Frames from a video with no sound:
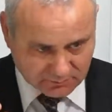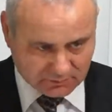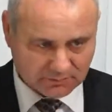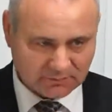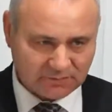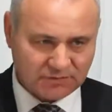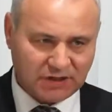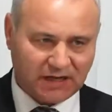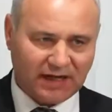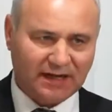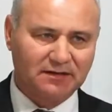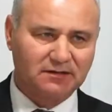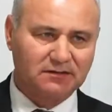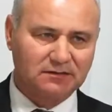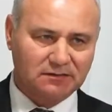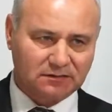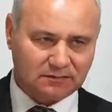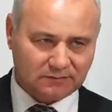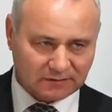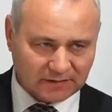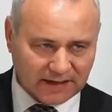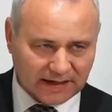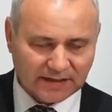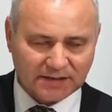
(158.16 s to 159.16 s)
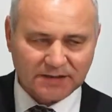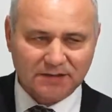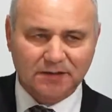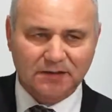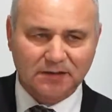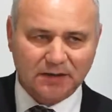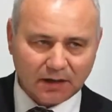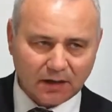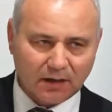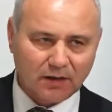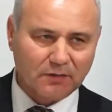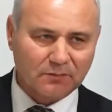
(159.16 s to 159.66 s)
chance right to
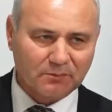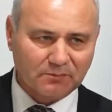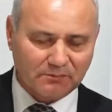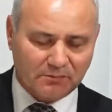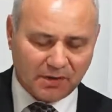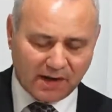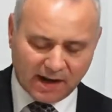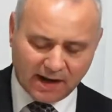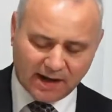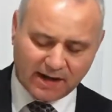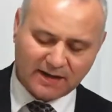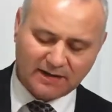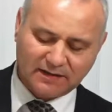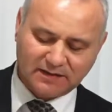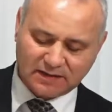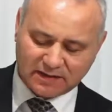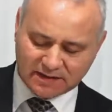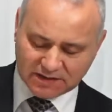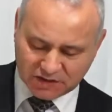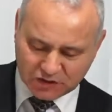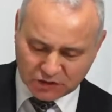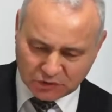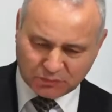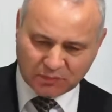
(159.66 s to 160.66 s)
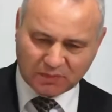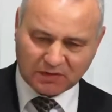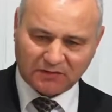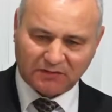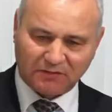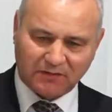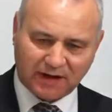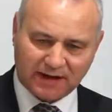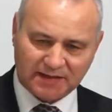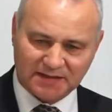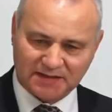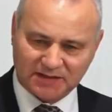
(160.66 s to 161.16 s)
go by the
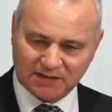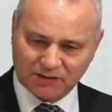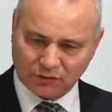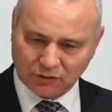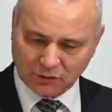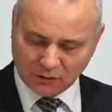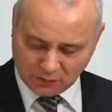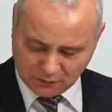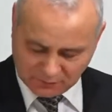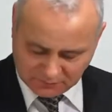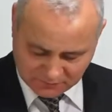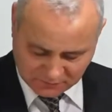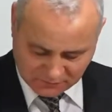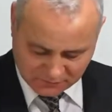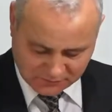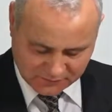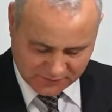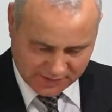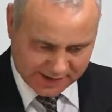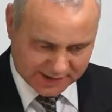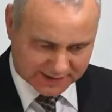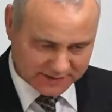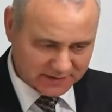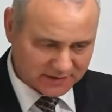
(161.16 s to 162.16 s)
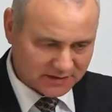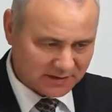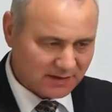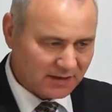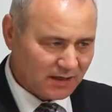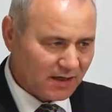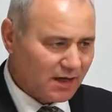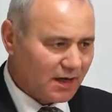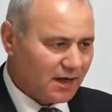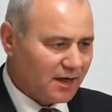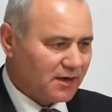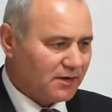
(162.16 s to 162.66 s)
supervisor who overrides.
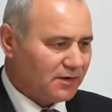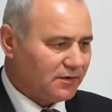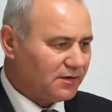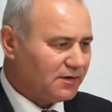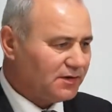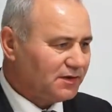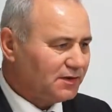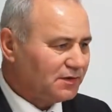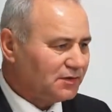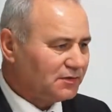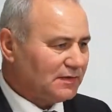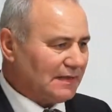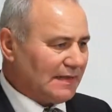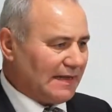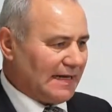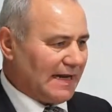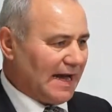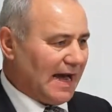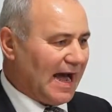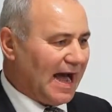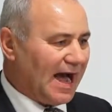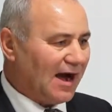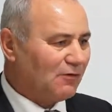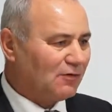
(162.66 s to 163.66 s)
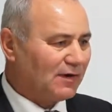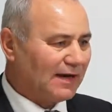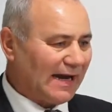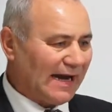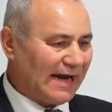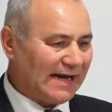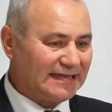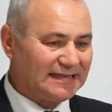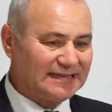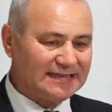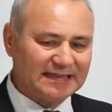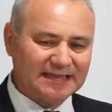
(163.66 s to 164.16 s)
Do you know that our
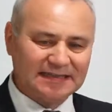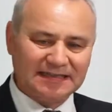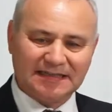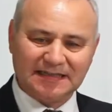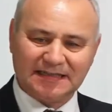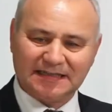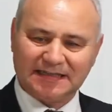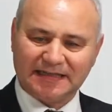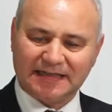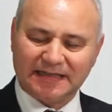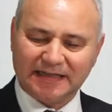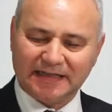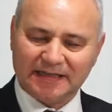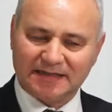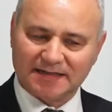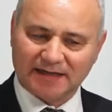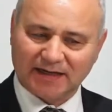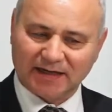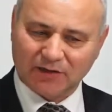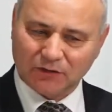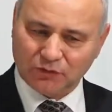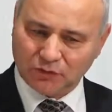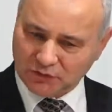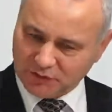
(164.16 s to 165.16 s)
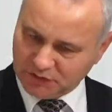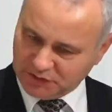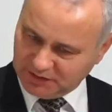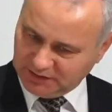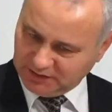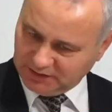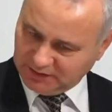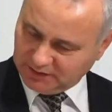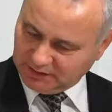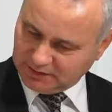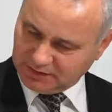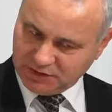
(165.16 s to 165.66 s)
identity is
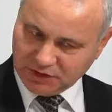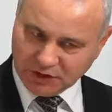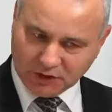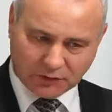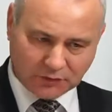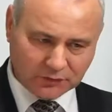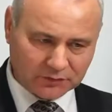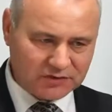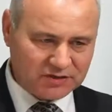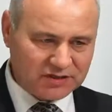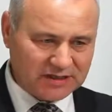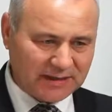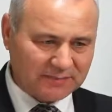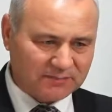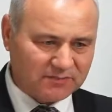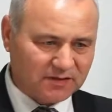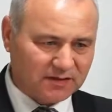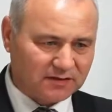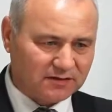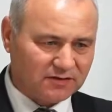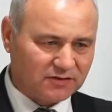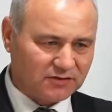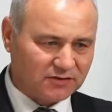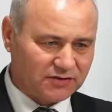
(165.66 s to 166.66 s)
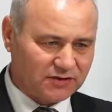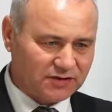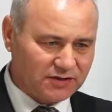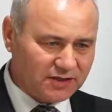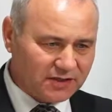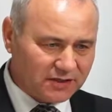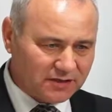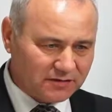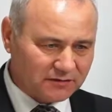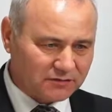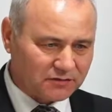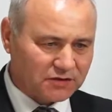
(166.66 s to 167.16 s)
according to John chapter
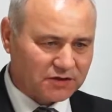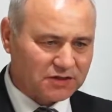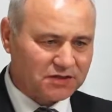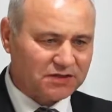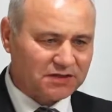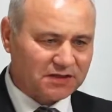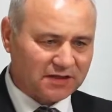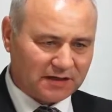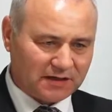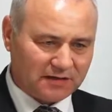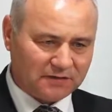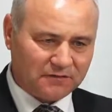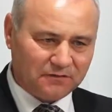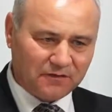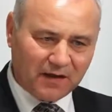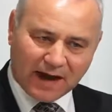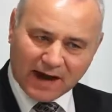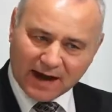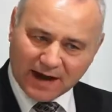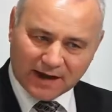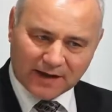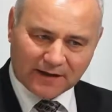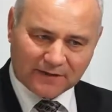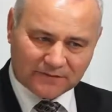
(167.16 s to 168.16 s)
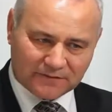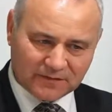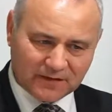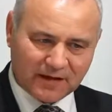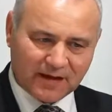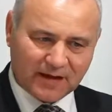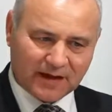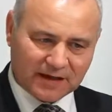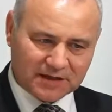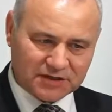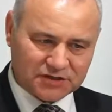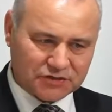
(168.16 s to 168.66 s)
thirteen verse thirty-five?
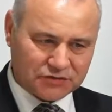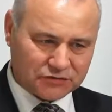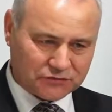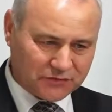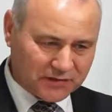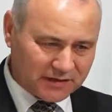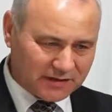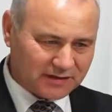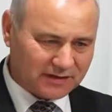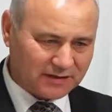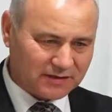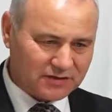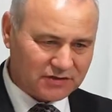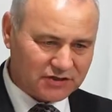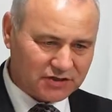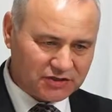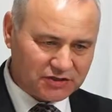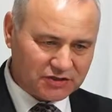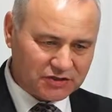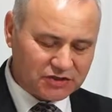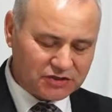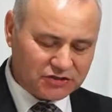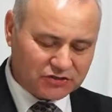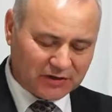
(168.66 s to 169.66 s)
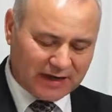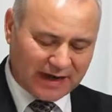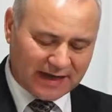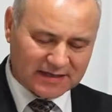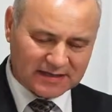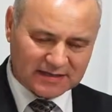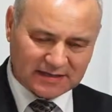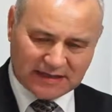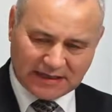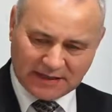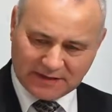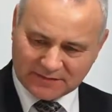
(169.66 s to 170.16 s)
It's written, Jesus
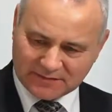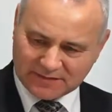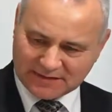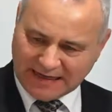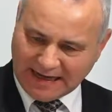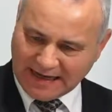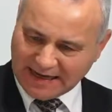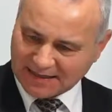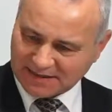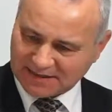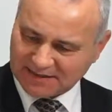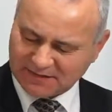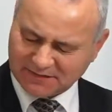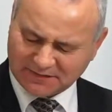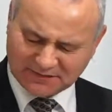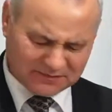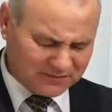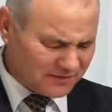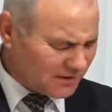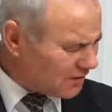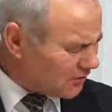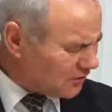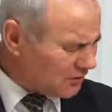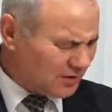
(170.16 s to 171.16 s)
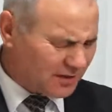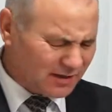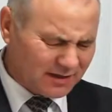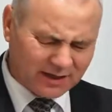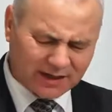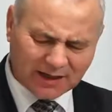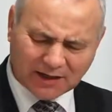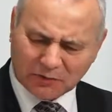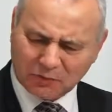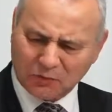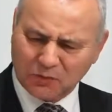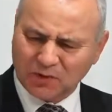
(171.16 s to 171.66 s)
Christ gives us very
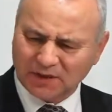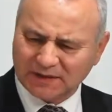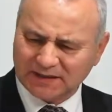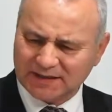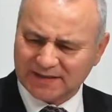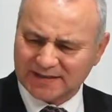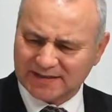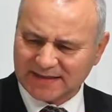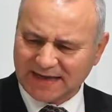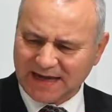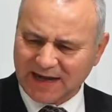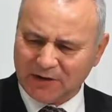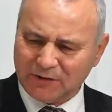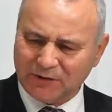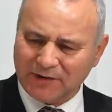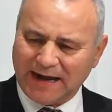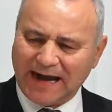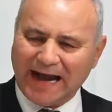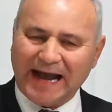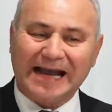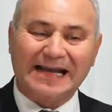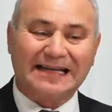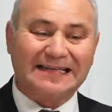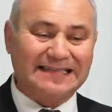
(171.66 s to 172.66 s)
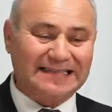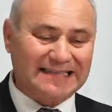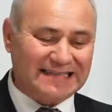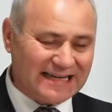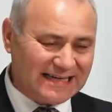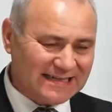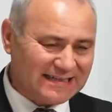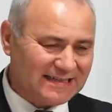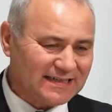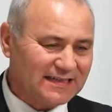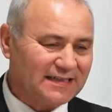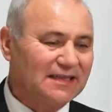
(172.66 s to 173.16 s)
clear what is our
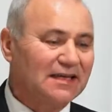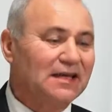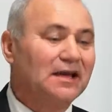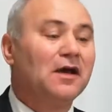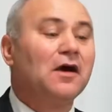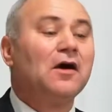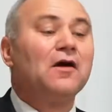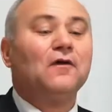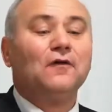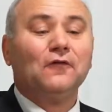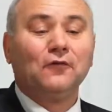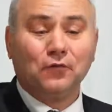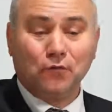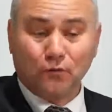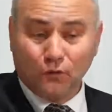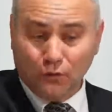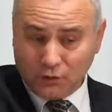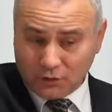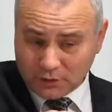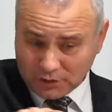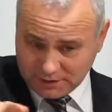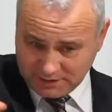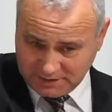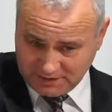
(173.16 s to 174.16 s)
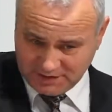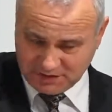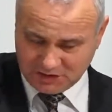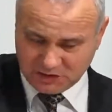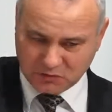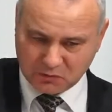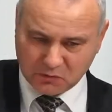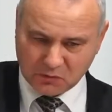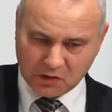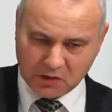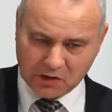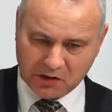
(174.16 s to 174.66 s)
identity for this
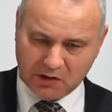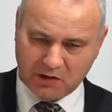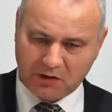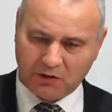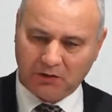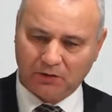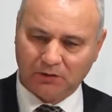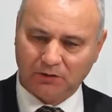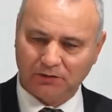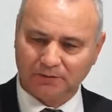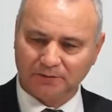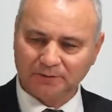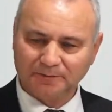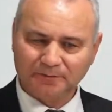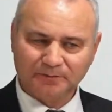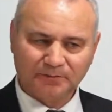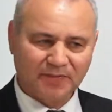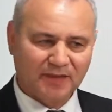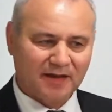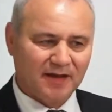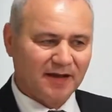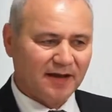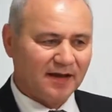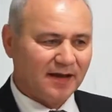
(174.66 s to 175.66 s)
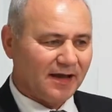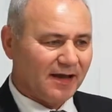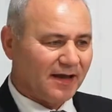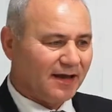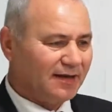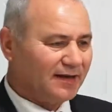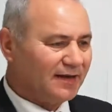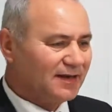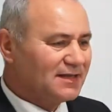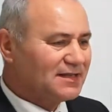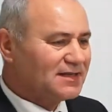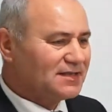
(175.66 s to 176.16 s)
world.
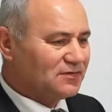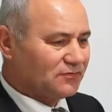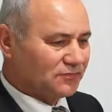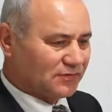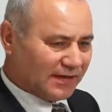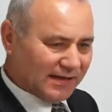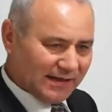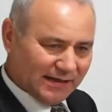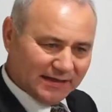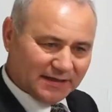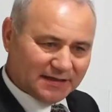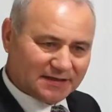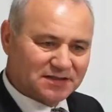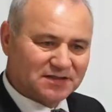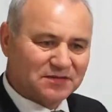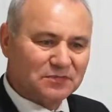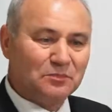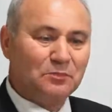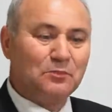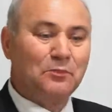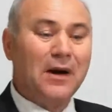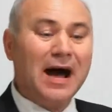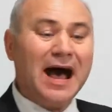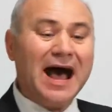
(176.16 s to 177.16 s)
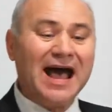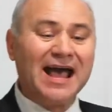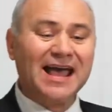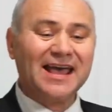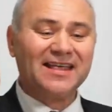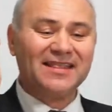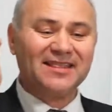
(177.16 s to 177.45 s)
And it reads, by